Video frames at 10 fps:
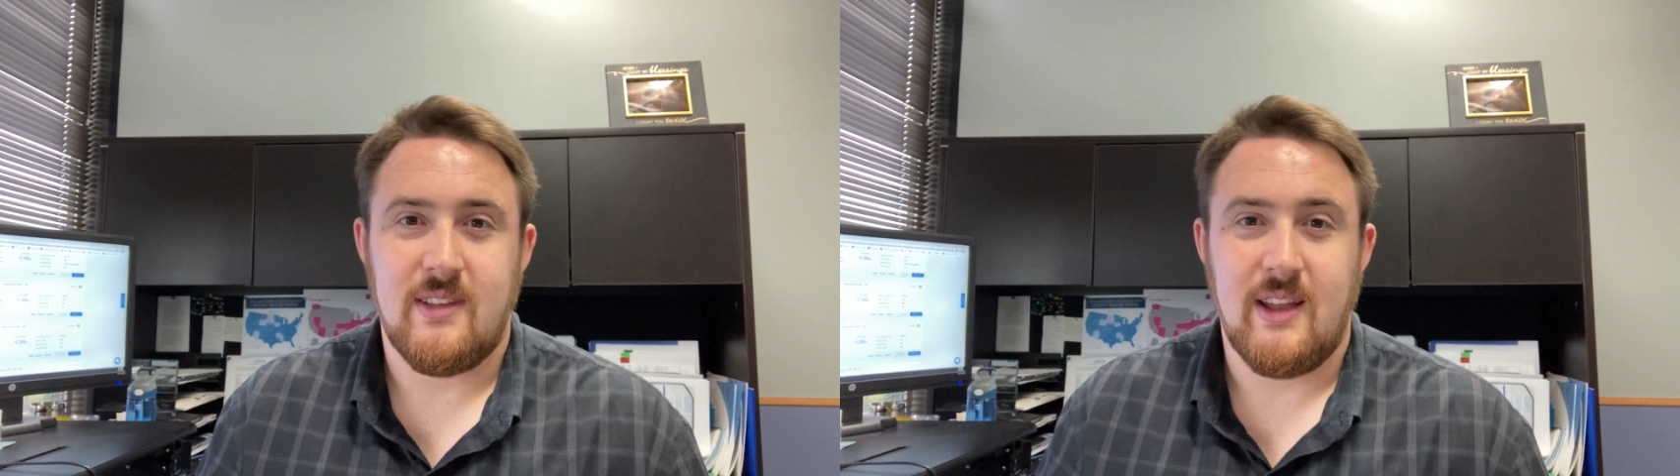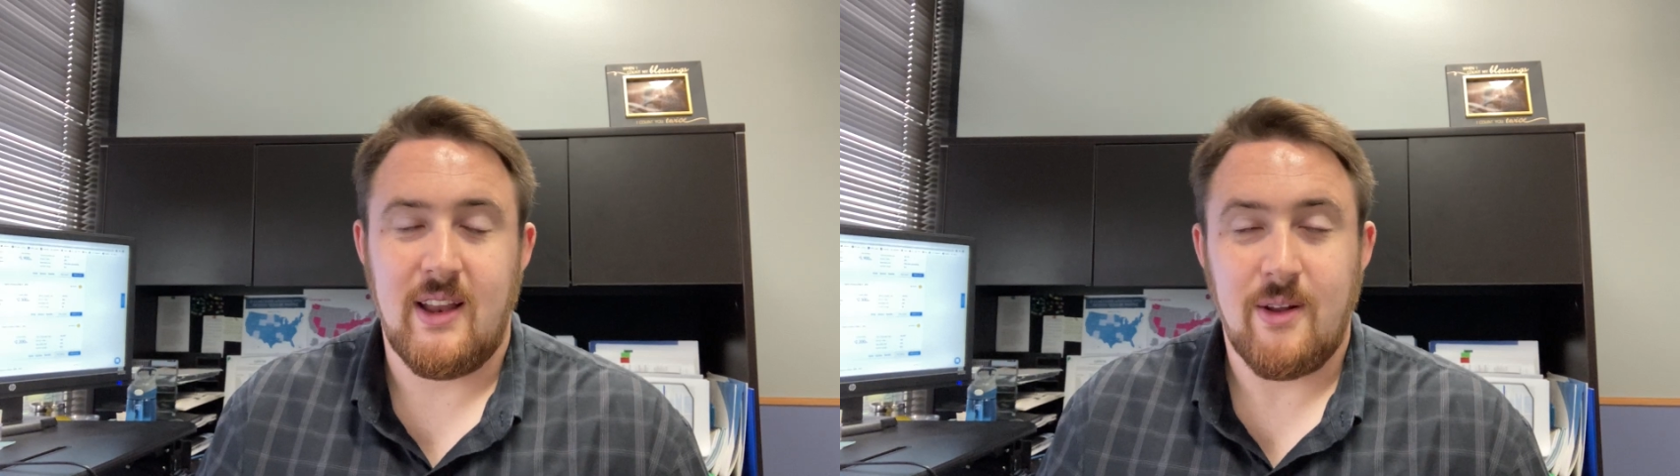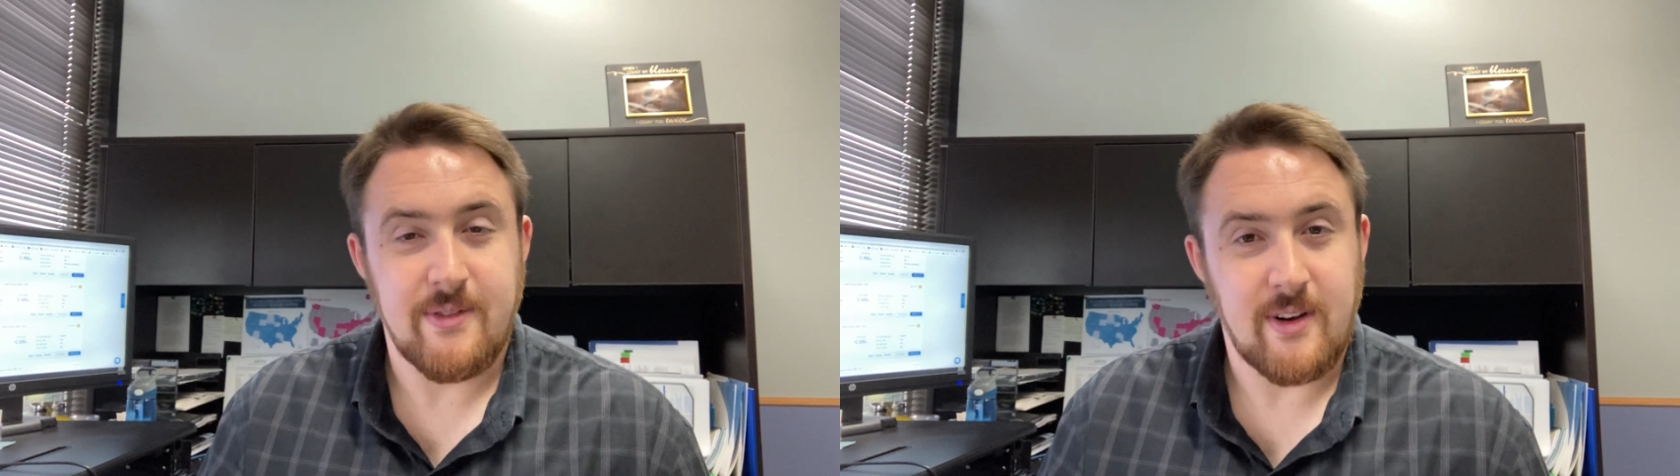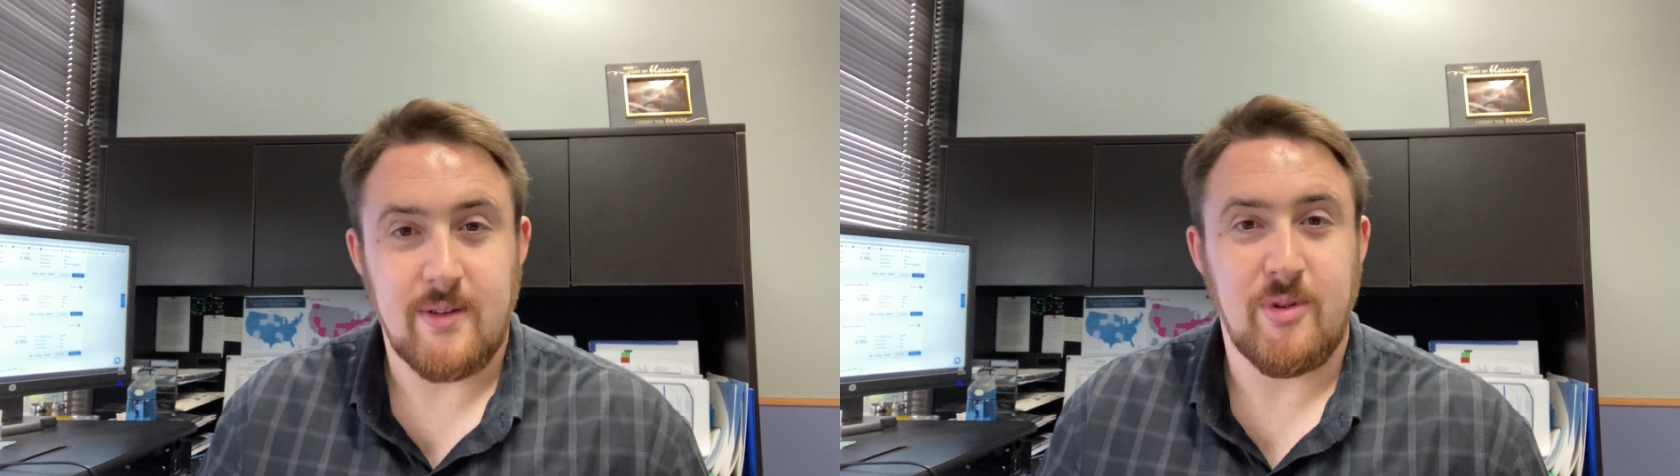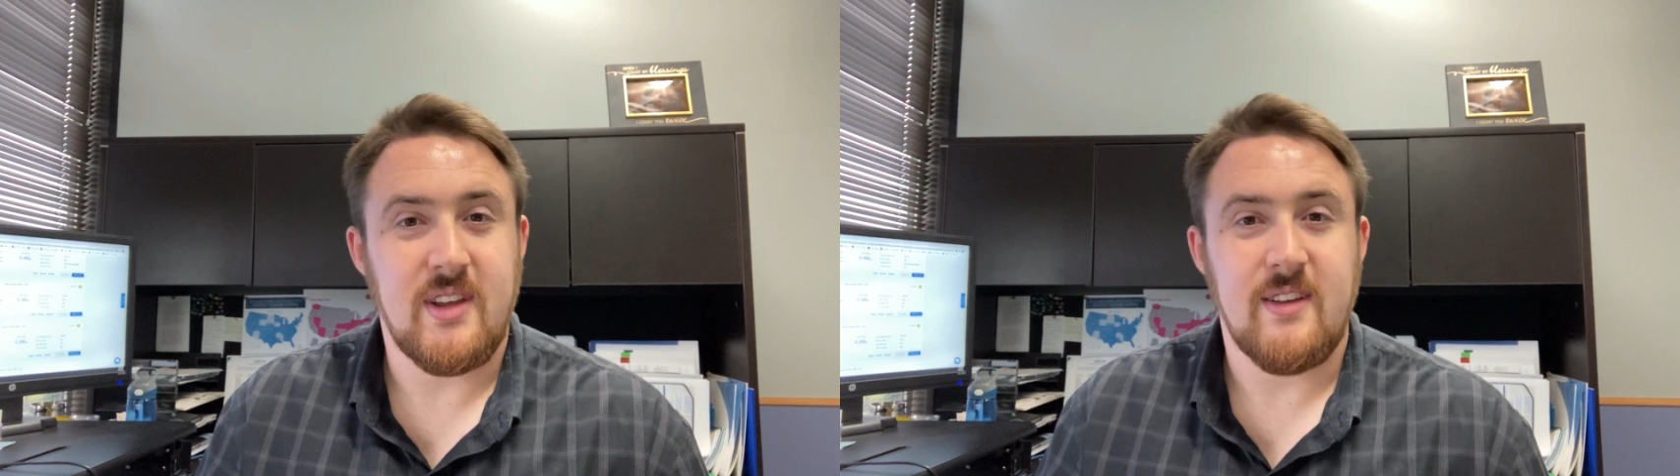And I know it's hard to
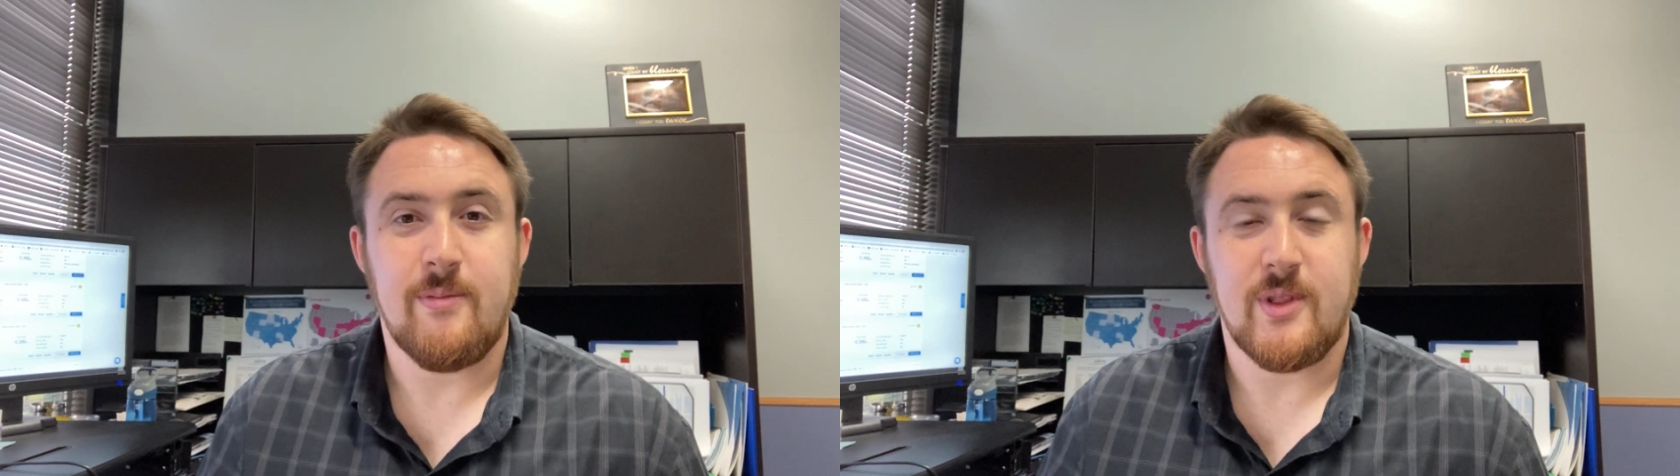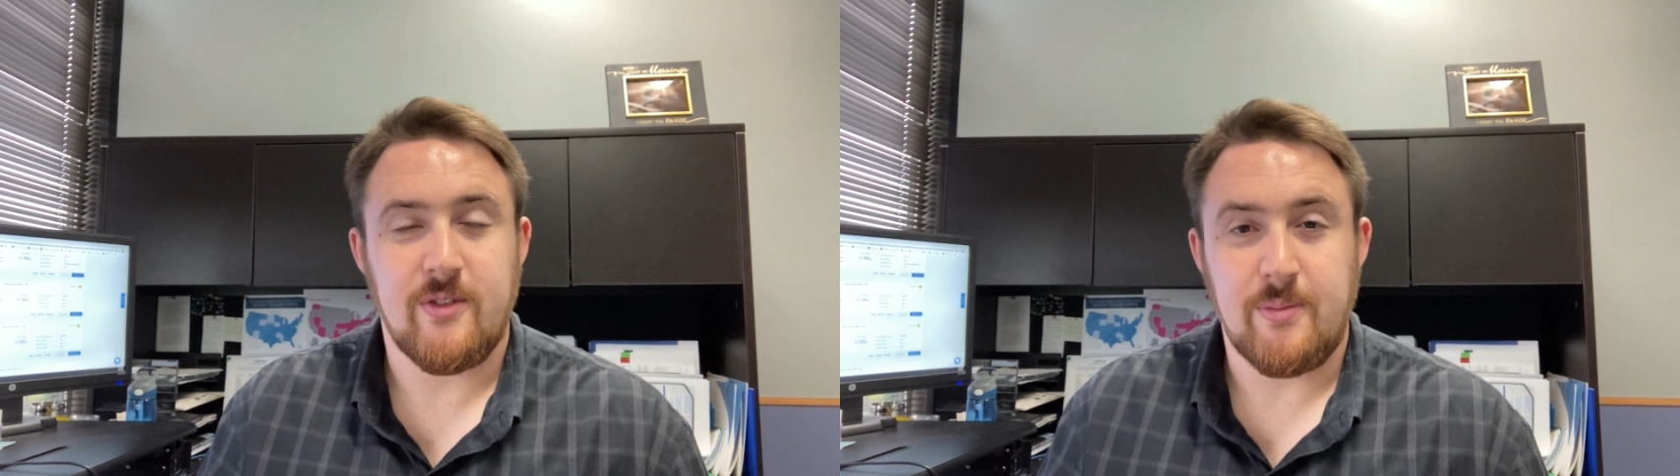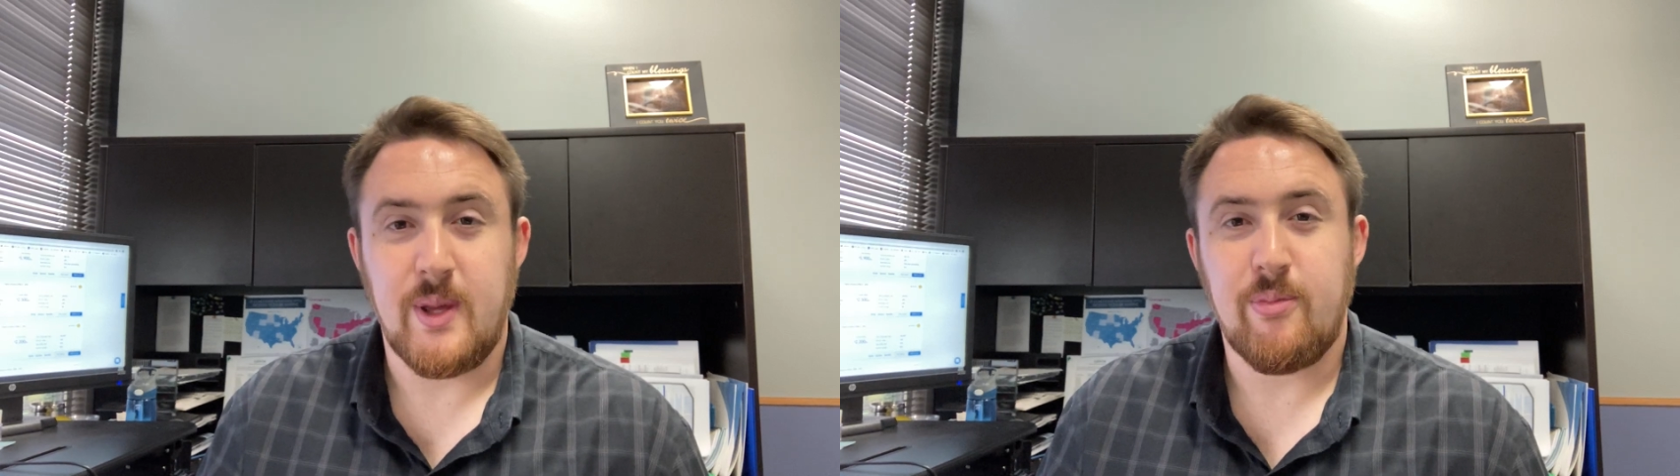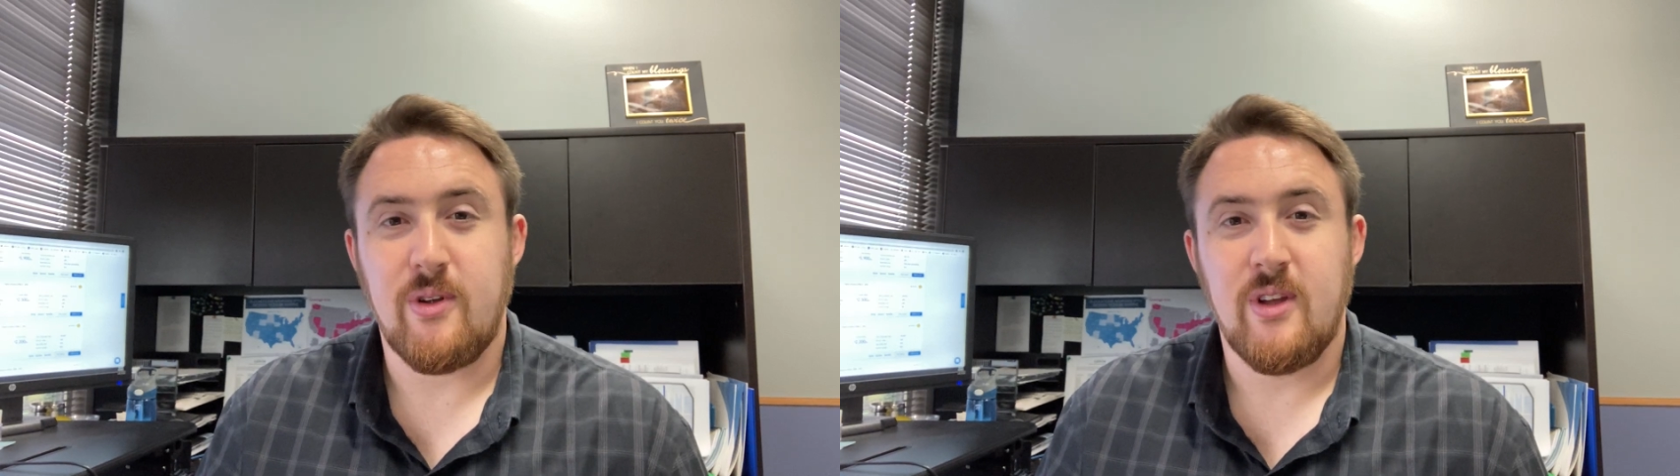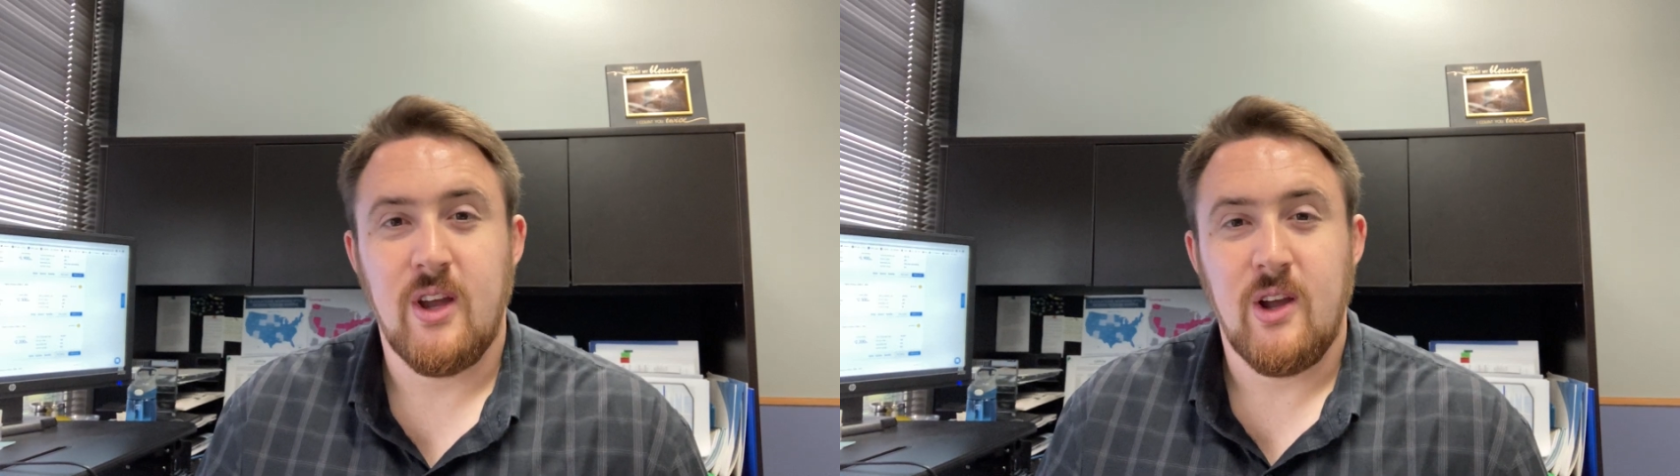believe, but those people